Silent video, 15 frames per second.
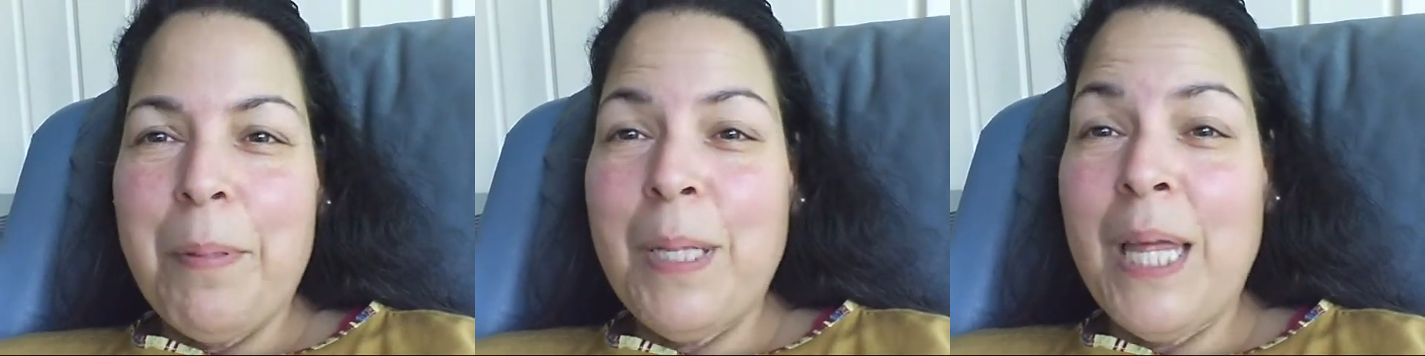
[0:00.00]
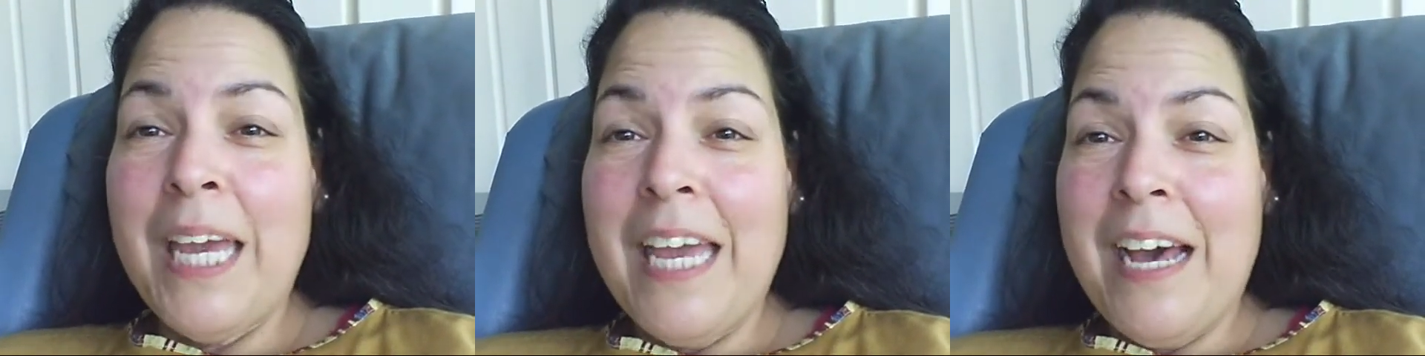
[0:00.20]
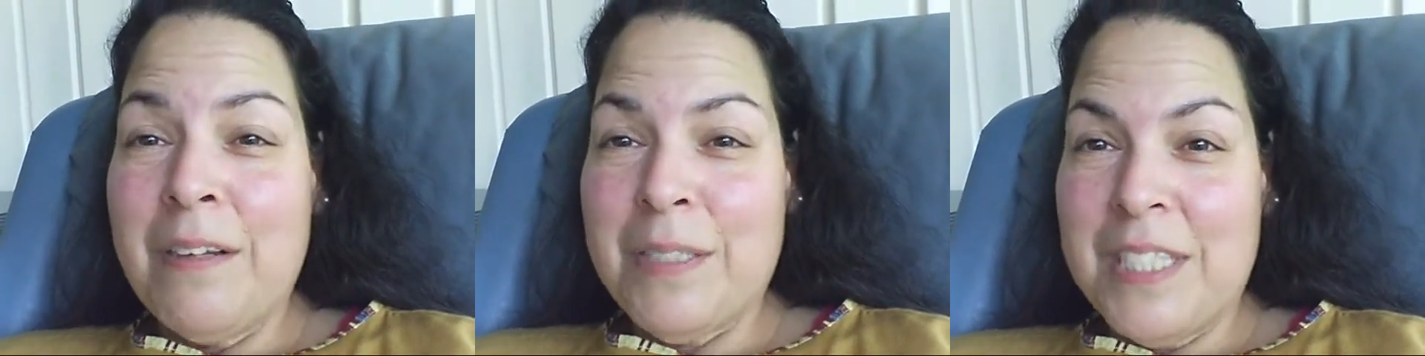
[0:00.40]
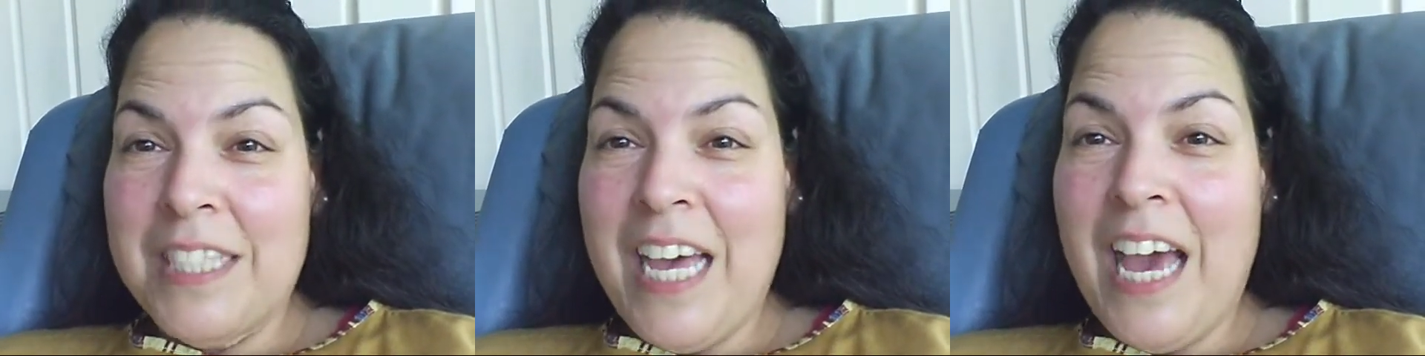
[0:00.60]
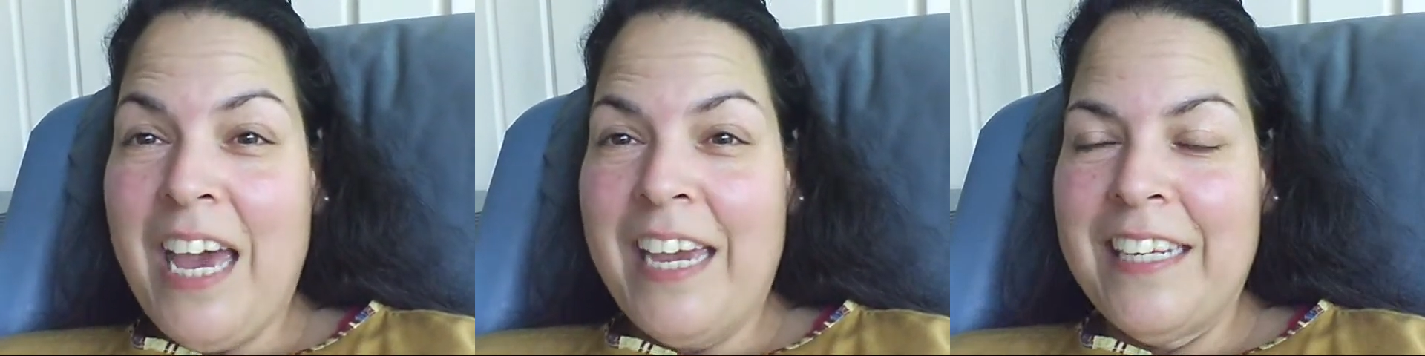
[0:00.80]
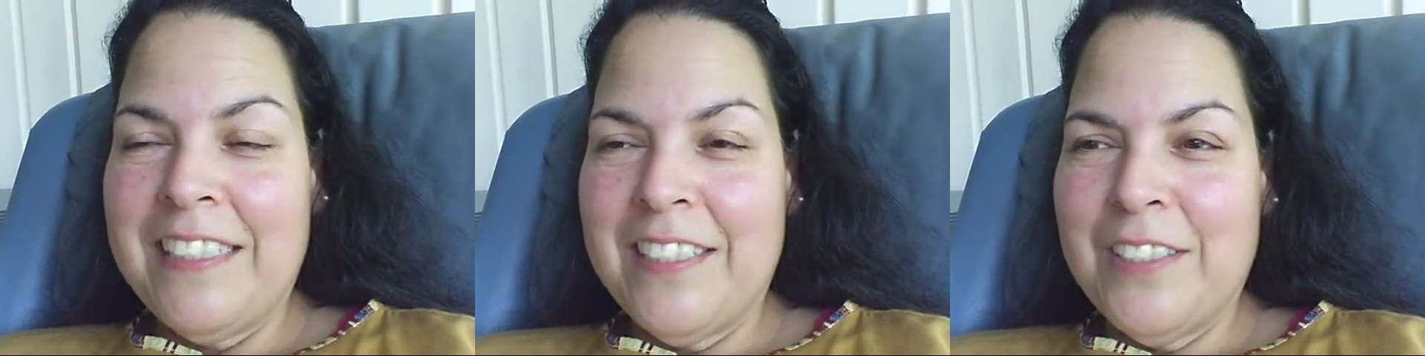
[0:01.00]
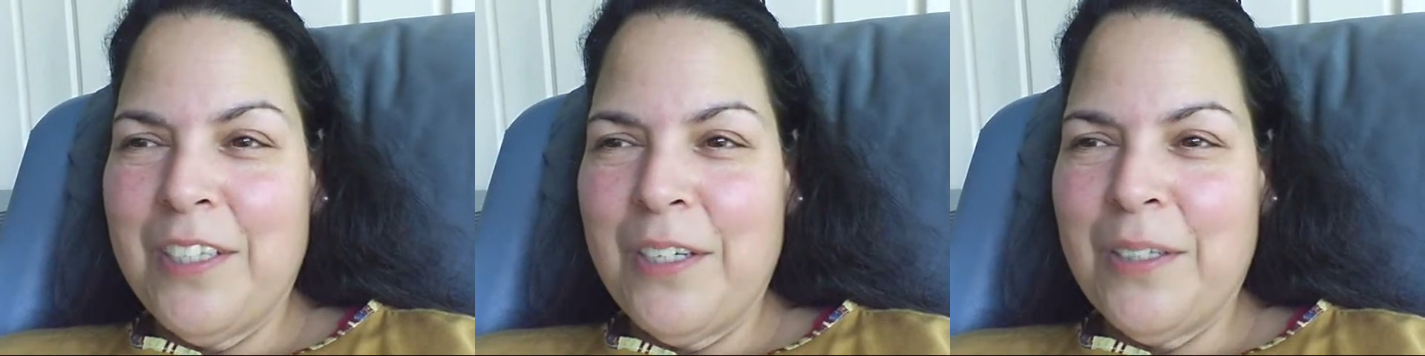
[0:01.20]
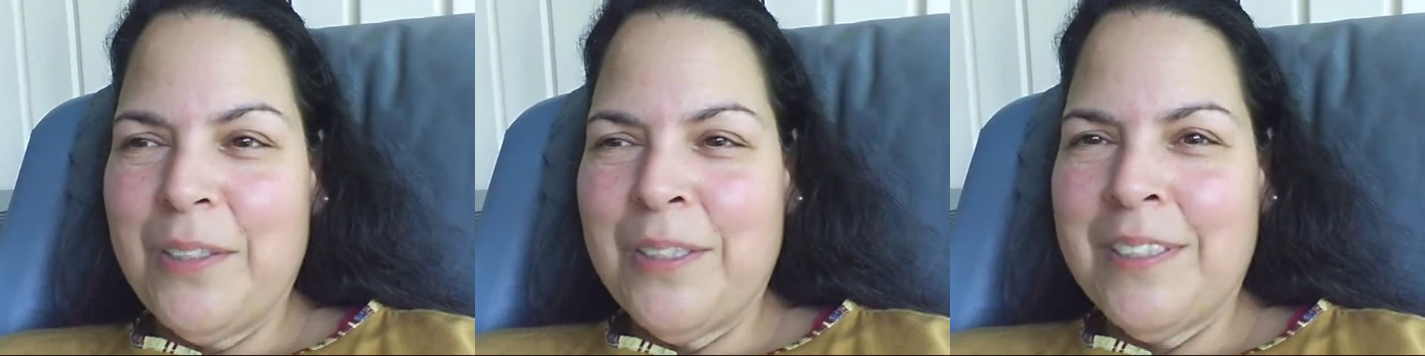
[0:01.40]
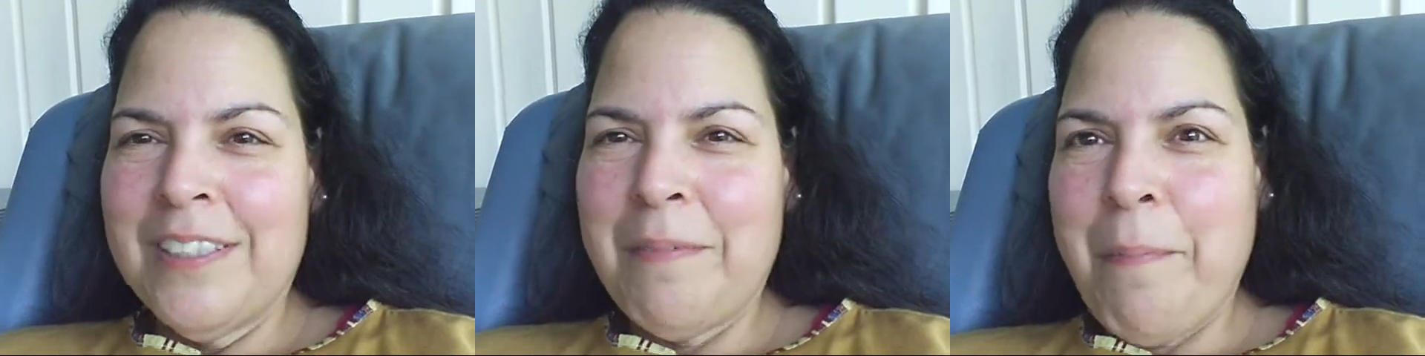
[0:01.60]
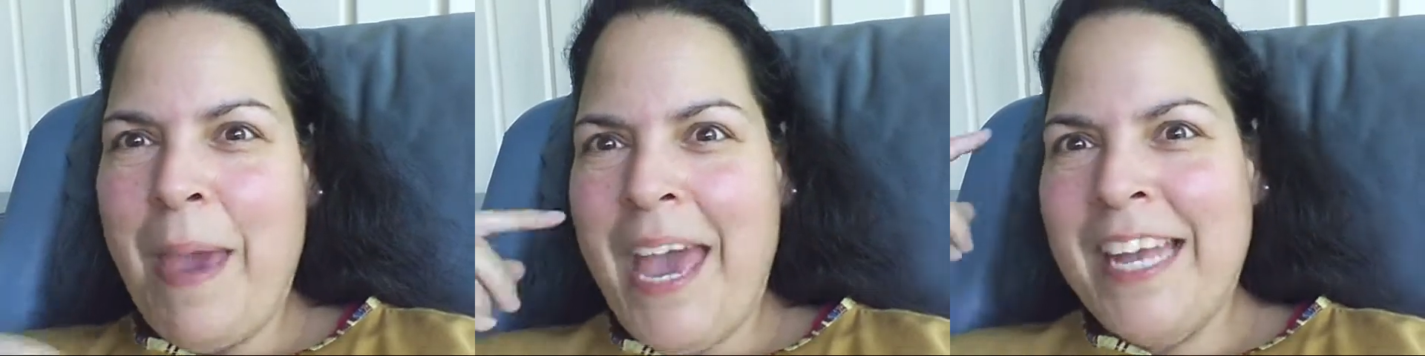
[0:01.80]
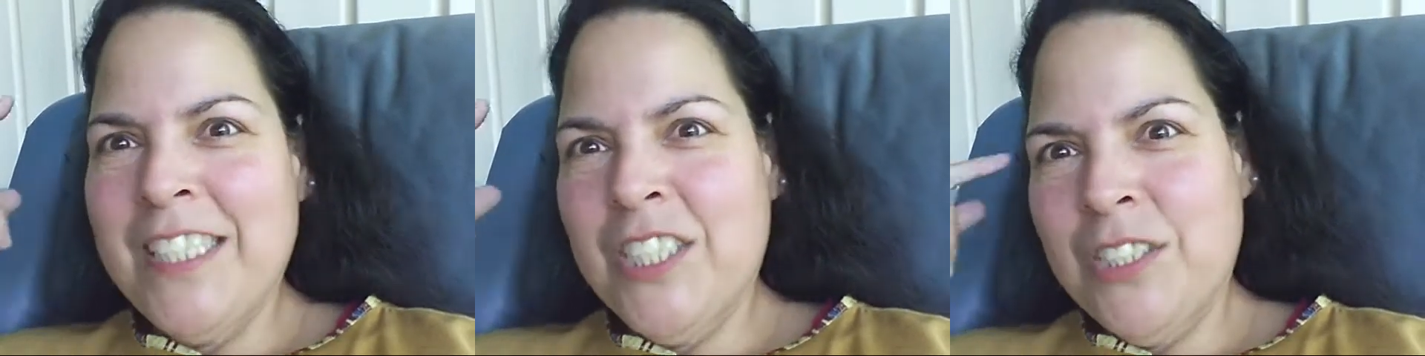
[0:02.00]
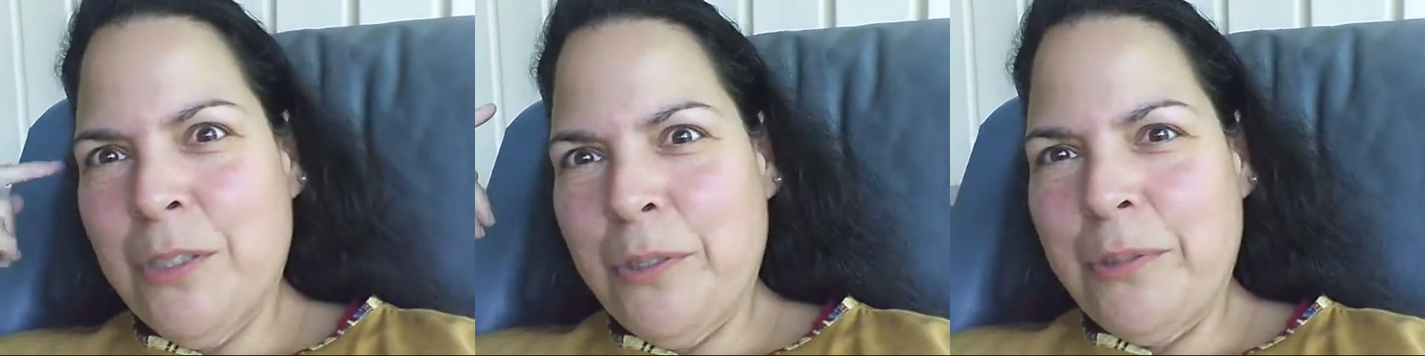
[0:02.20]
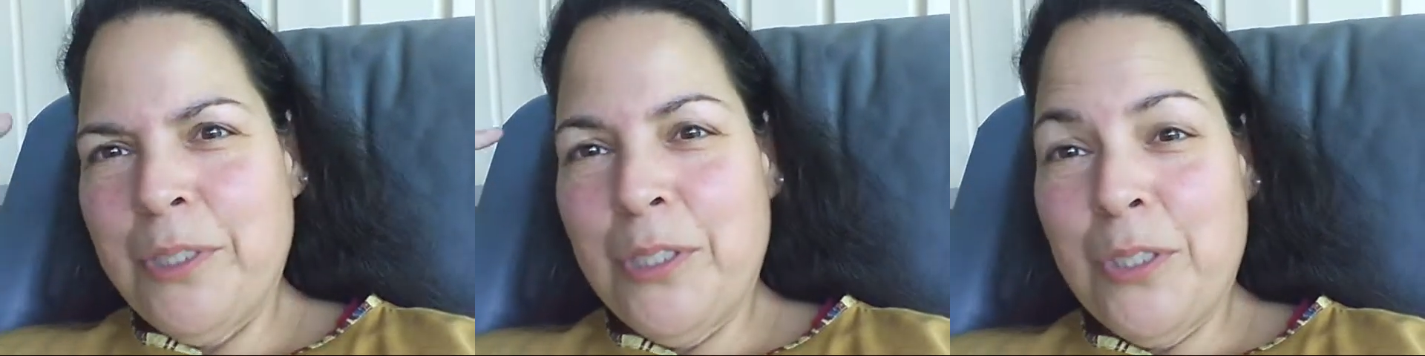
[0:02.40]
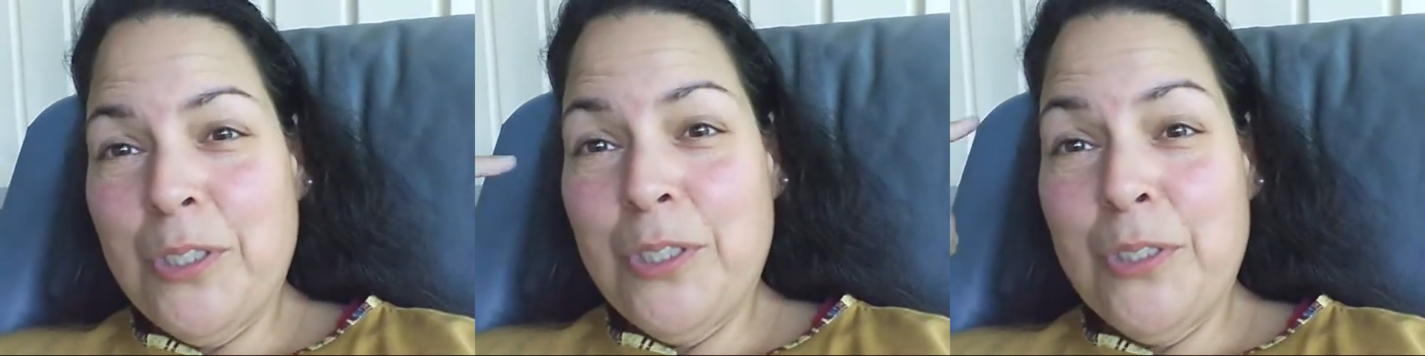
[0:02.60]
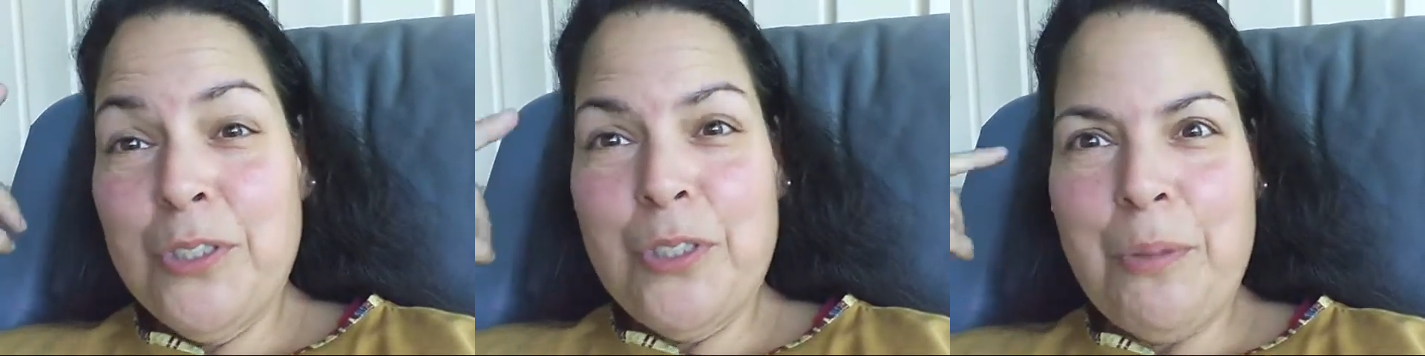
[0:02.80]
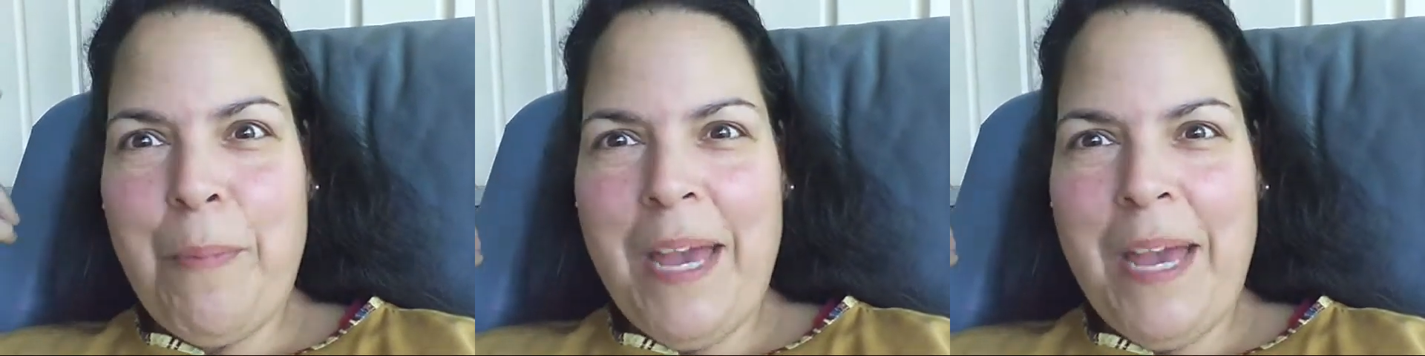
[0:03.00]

play outside. You use